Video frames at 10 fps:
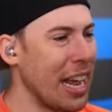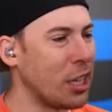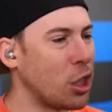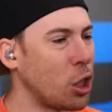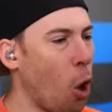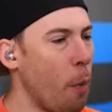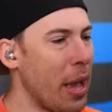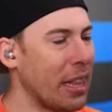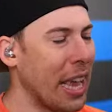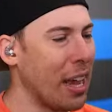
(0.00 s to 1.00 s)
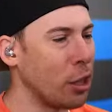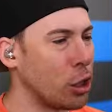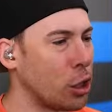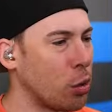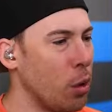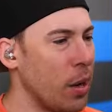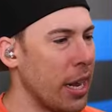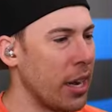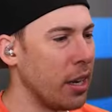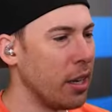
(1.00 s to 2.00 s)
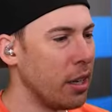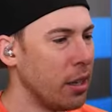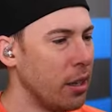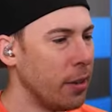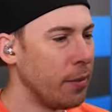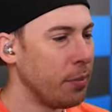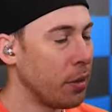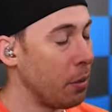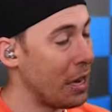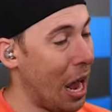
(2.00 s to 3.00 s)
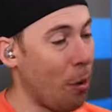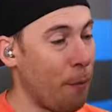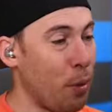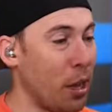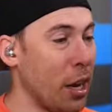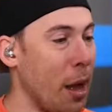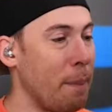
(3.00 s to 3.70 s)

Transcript: It's so big they had to screw it in. But now we're filling it up.